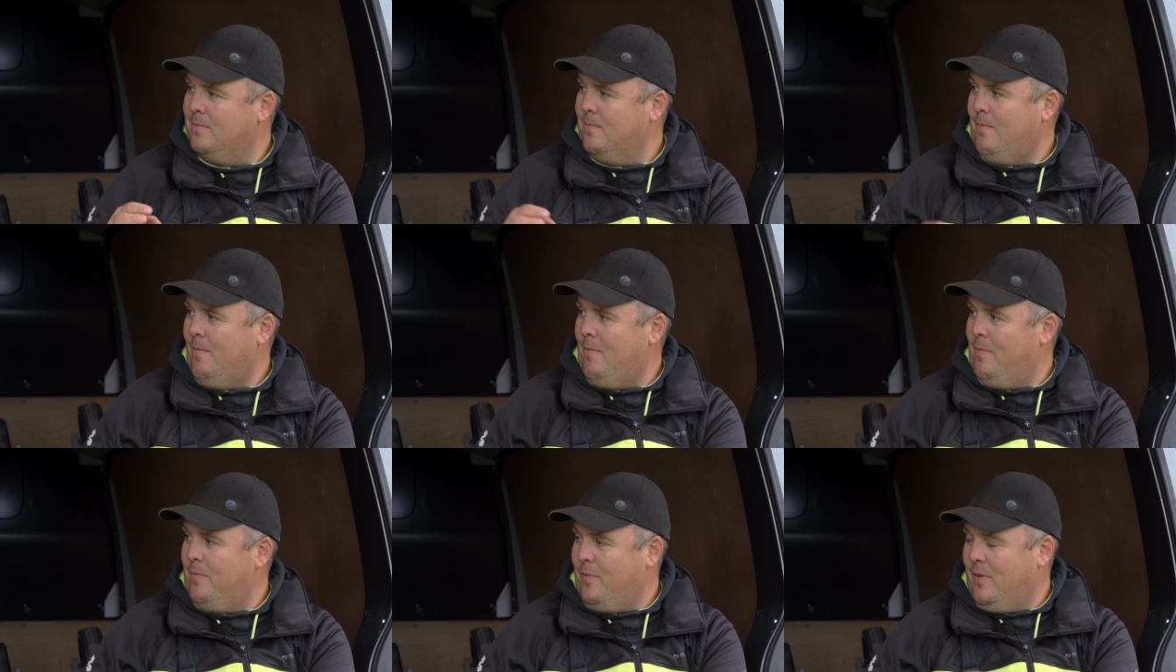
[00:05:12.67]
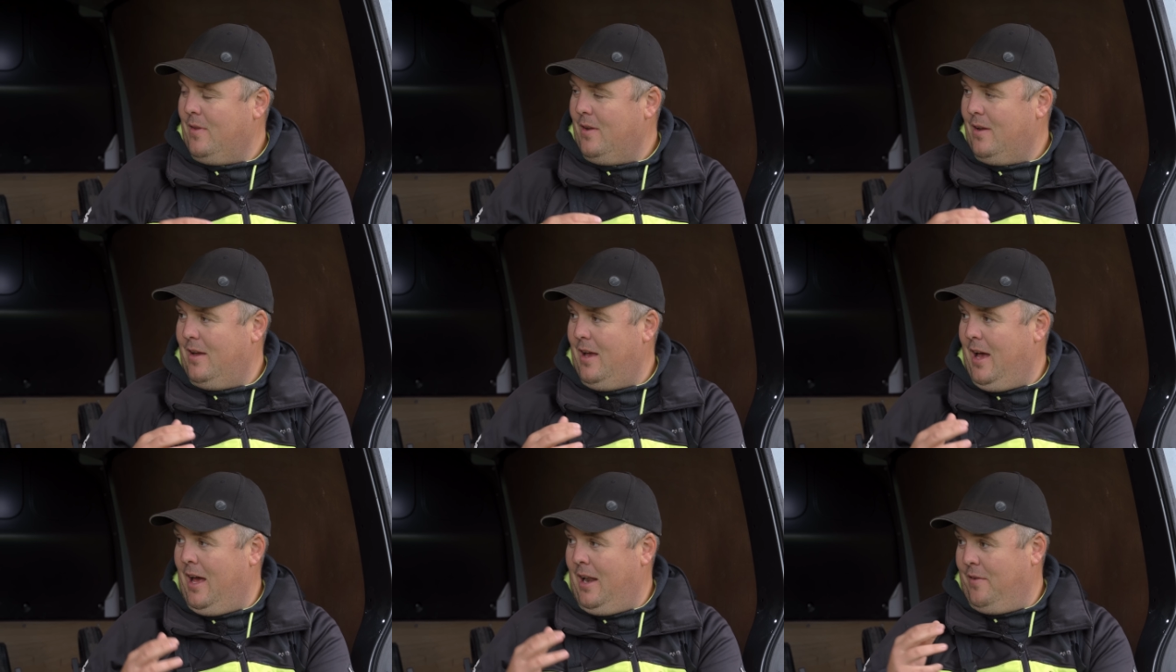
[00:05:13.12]
Oh, right,
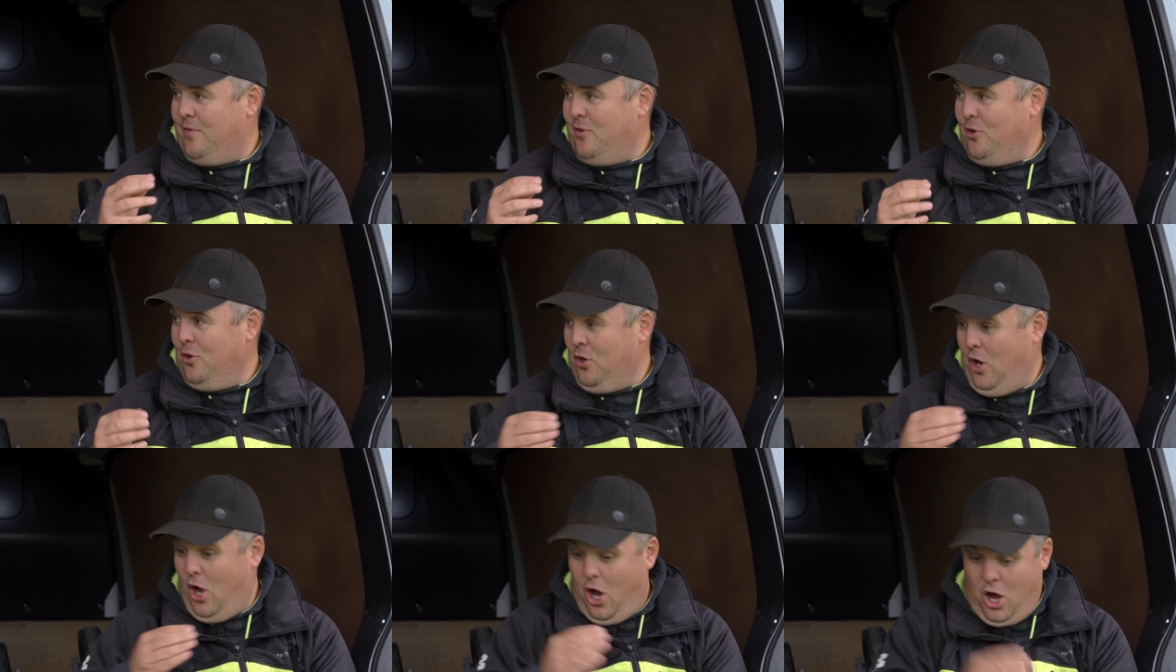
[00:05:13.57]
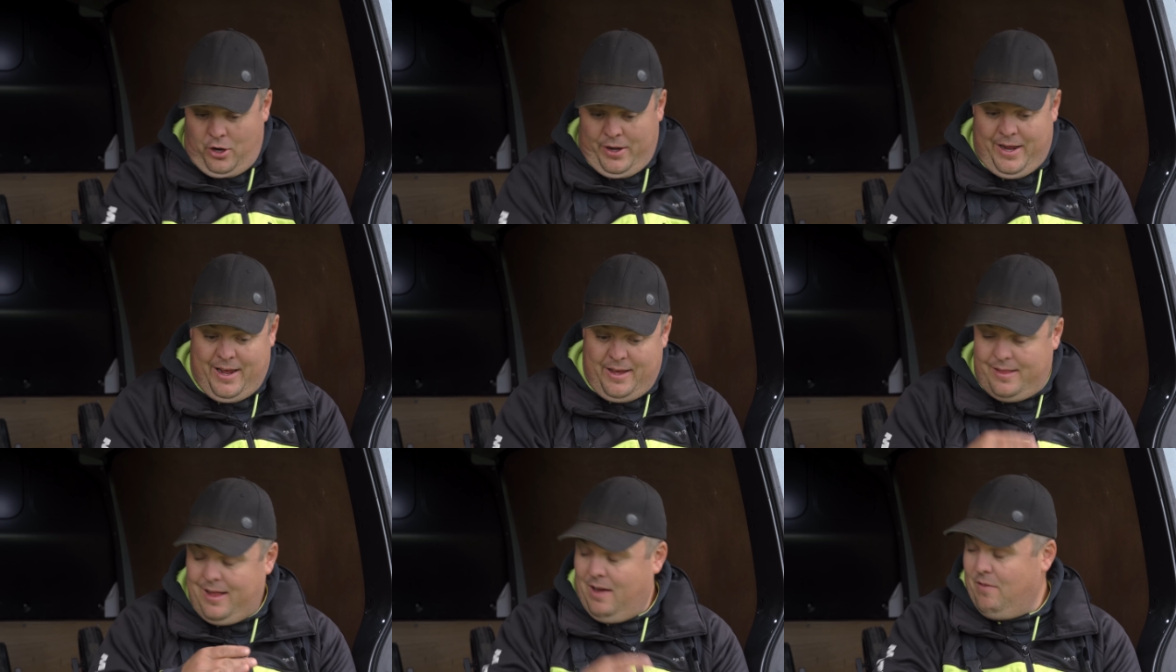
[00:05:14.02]
okay. And if you're not on
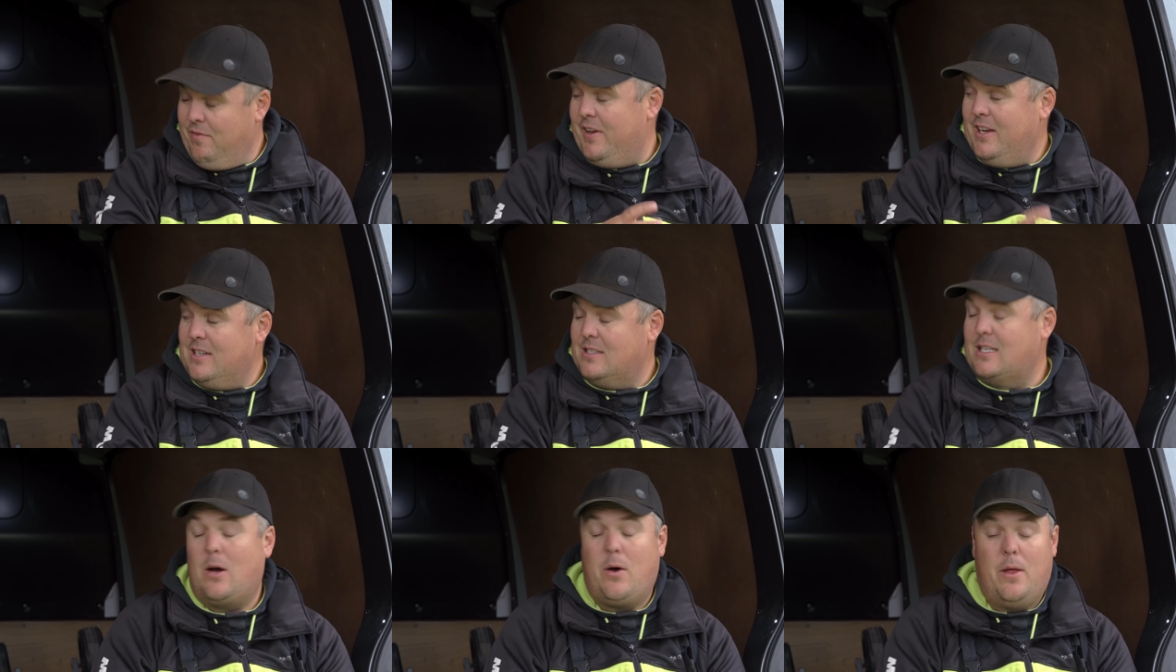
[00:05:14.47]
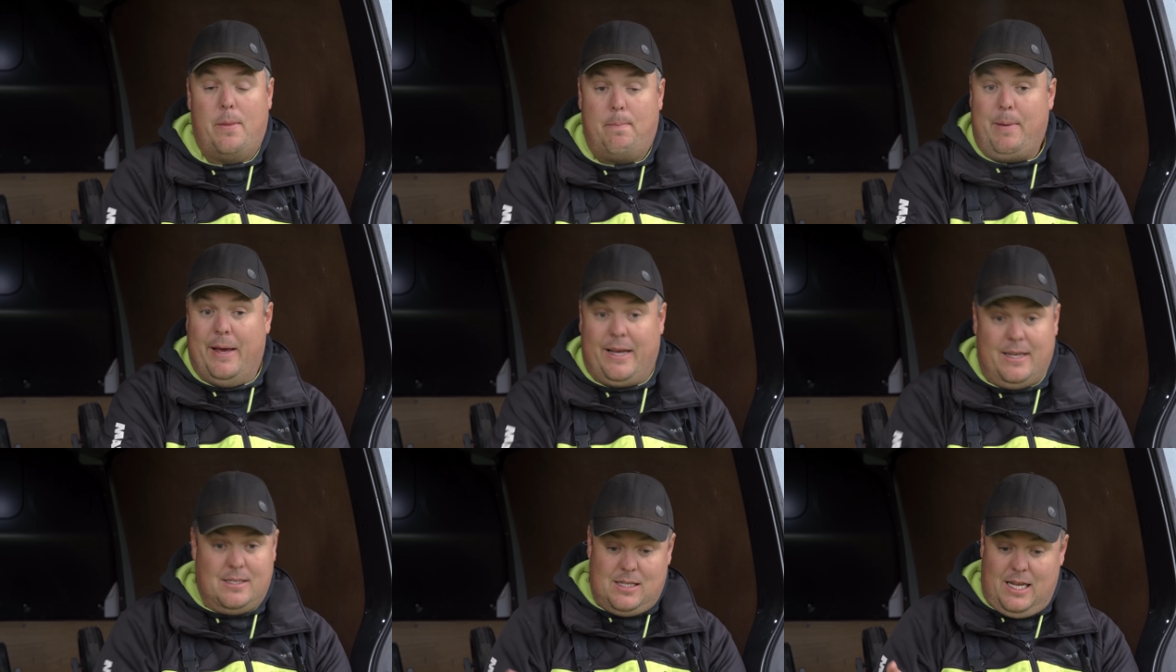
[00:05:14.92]
it, that first hour, the
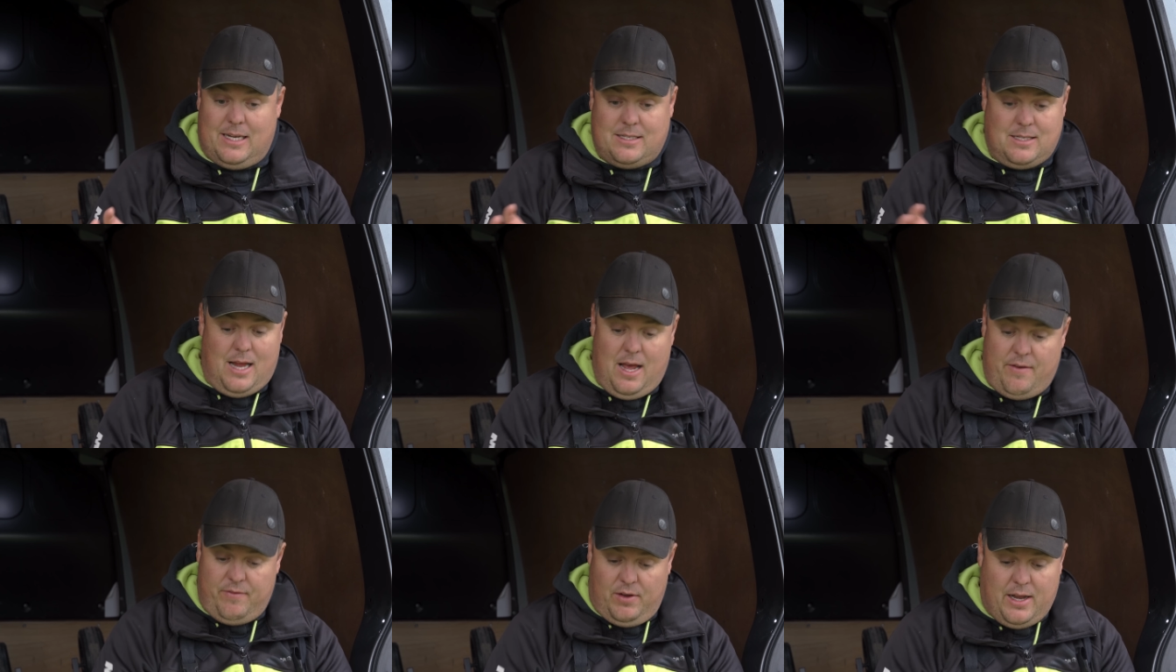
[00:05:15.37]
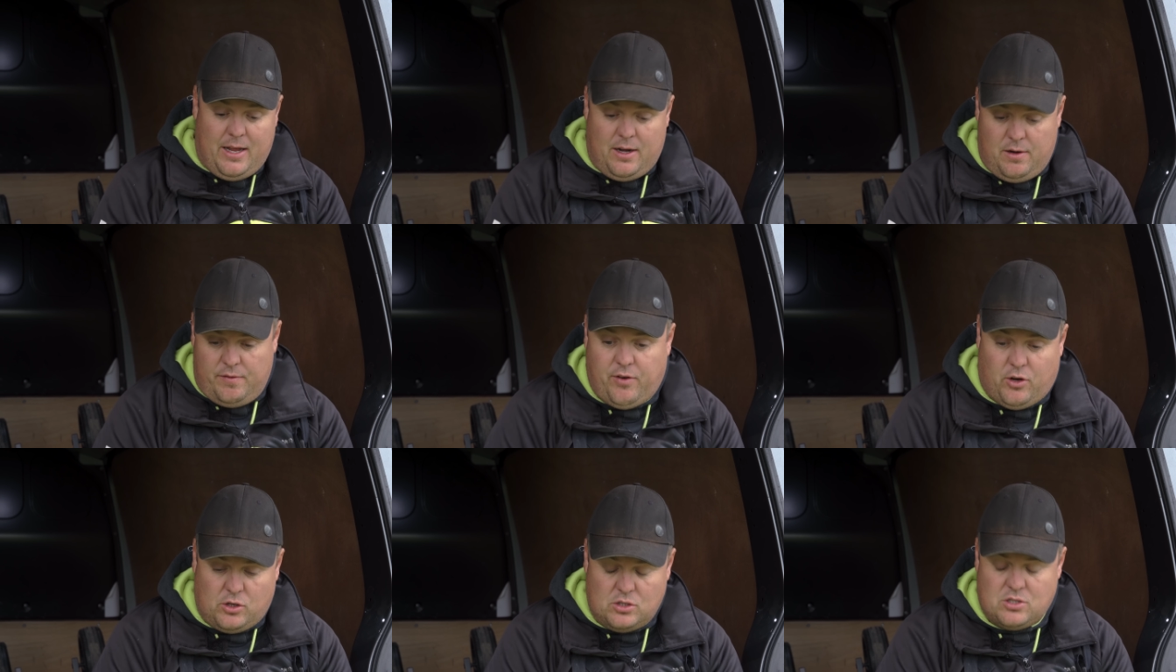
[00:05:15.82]
biggest lesson I ever
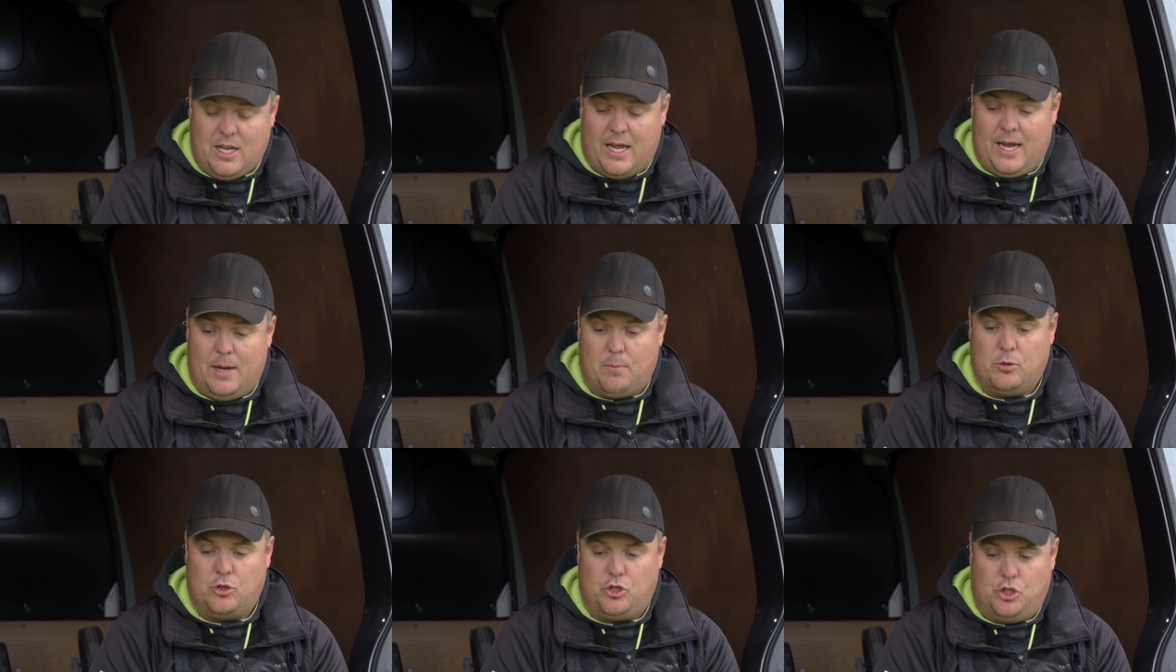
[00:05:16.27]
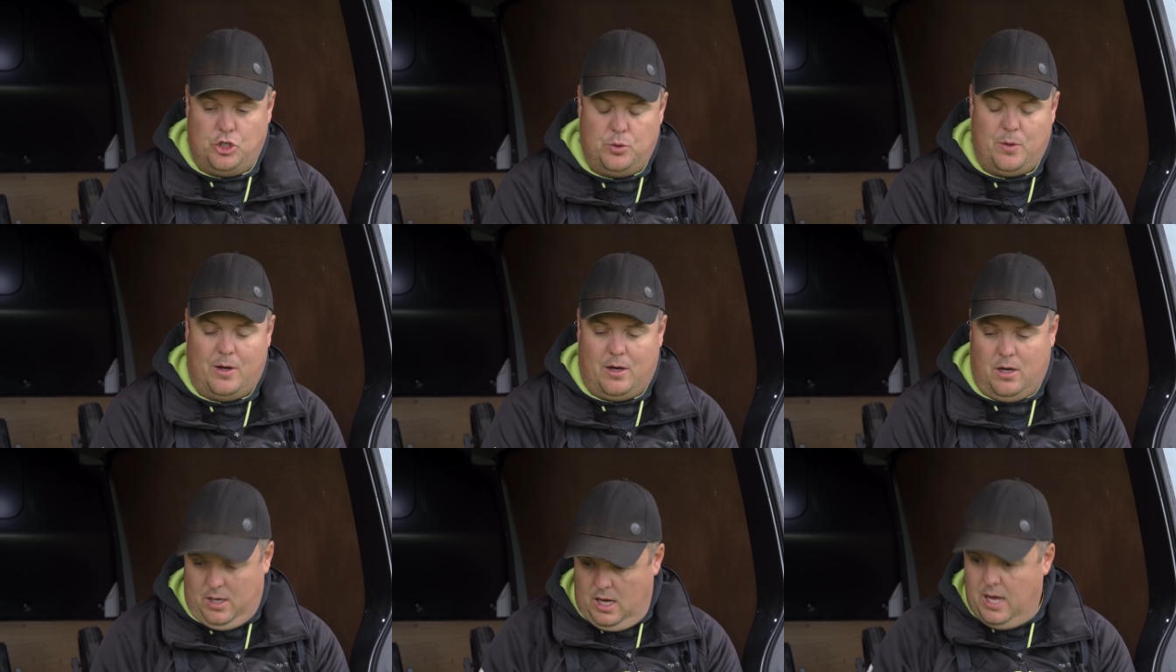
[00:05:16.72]
learned at Forest Lane was
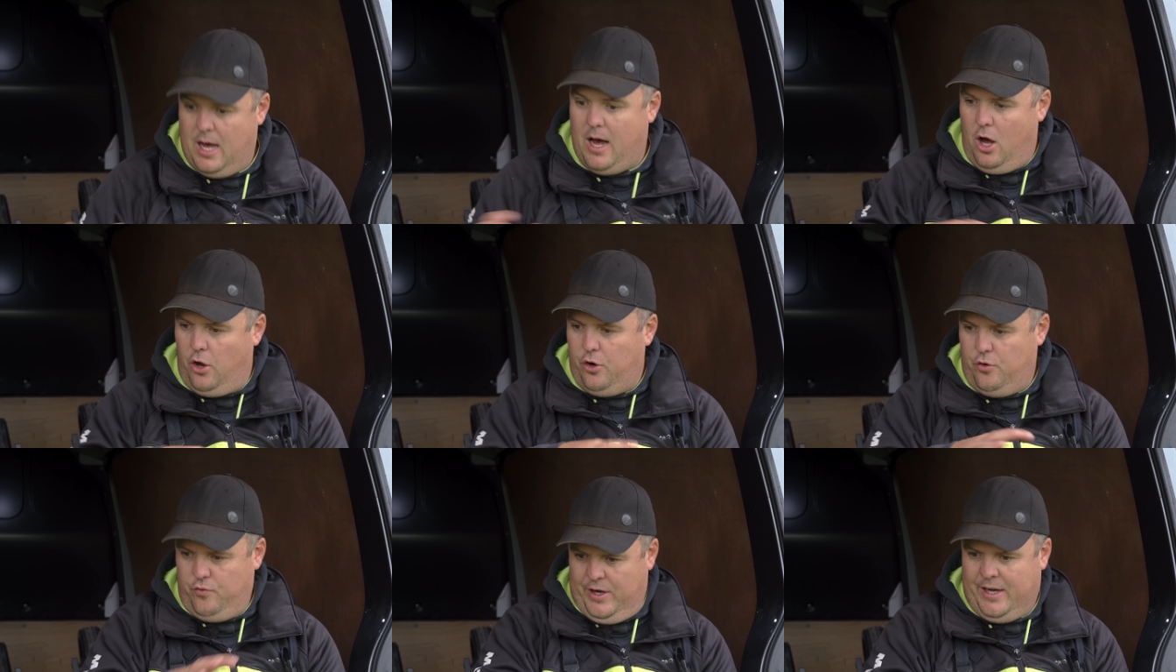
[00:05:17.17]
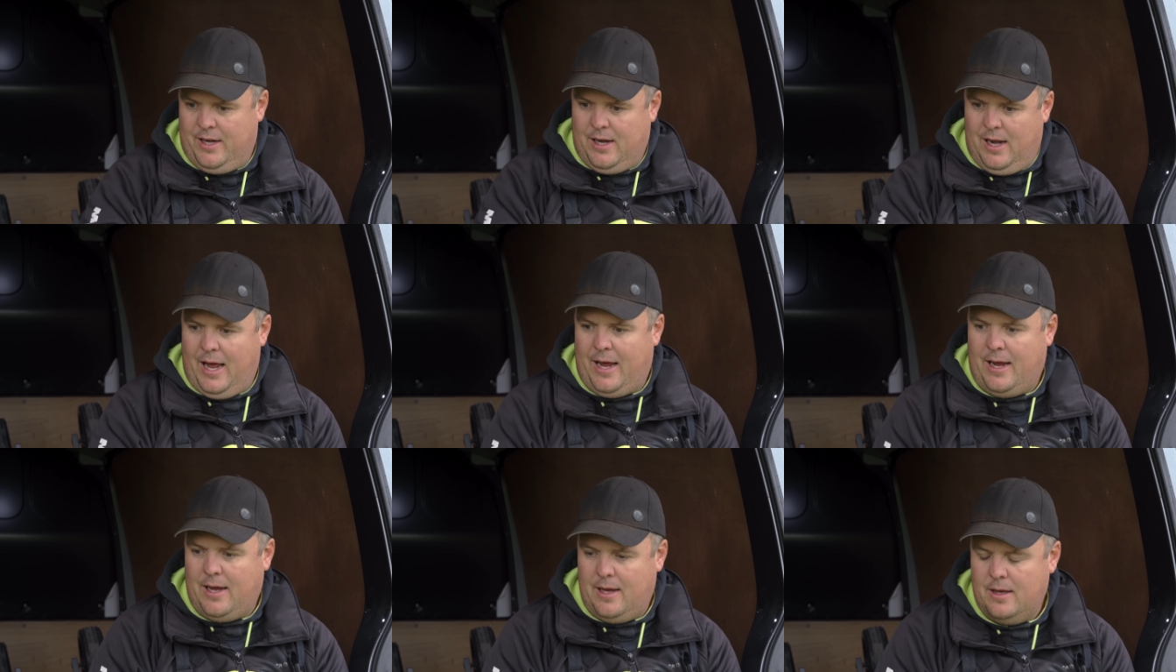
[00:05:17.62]
you, uh, on Arena
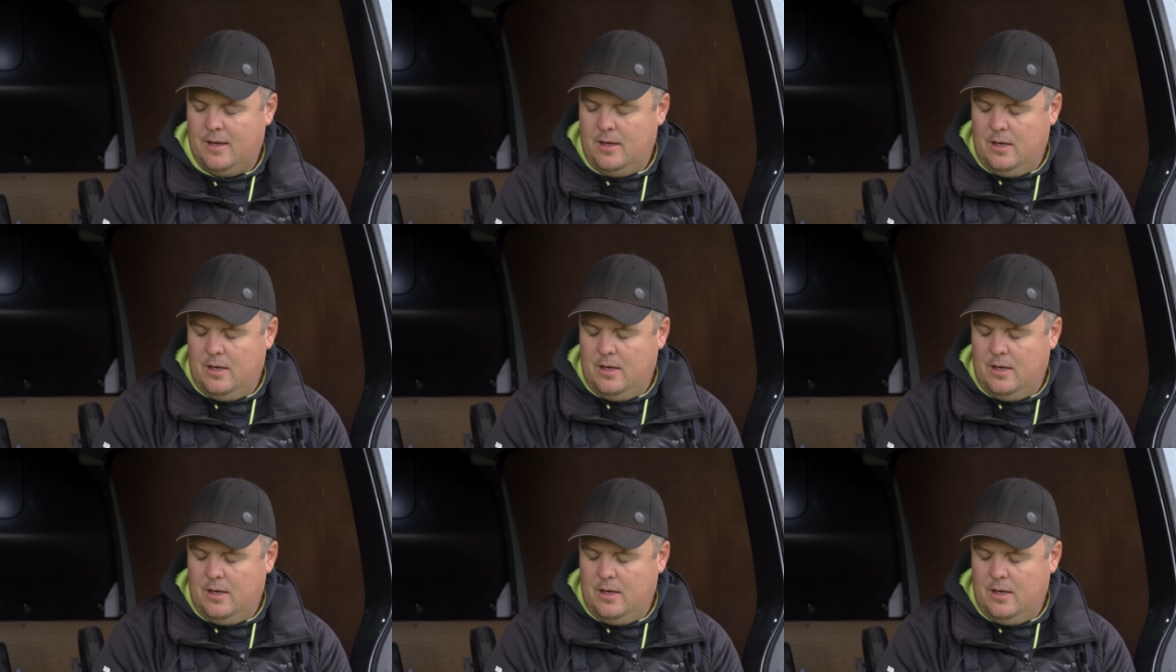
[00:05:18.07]
Lake,